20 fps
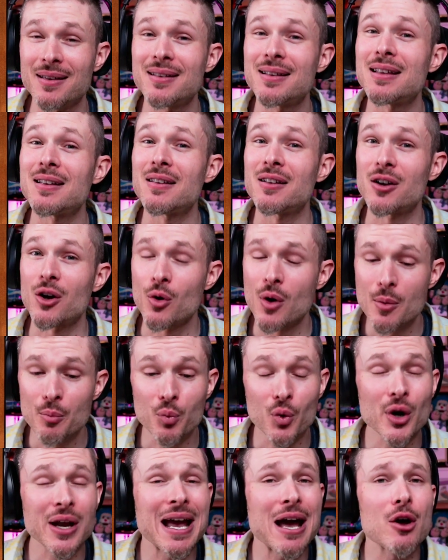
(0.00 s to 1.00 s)
You know,
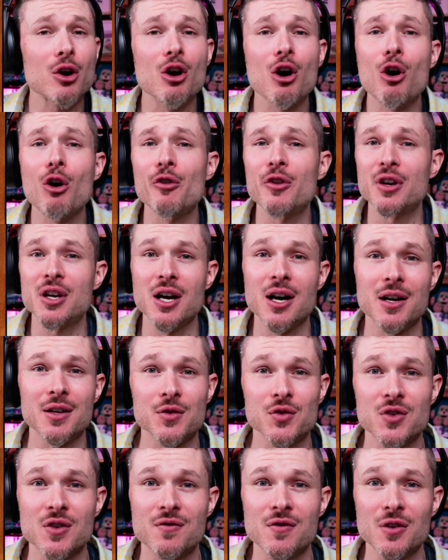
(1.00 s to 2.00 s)
bring out all the guns,
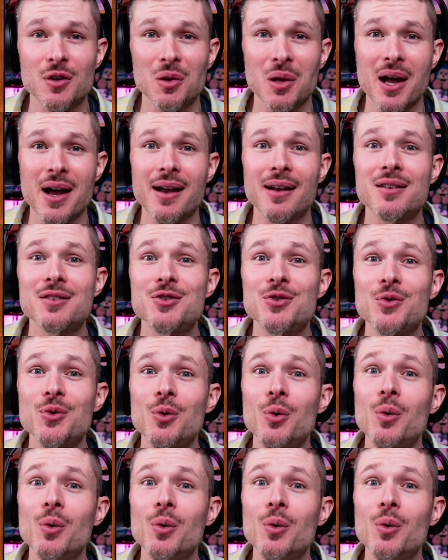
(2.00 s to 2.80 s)
if you like, to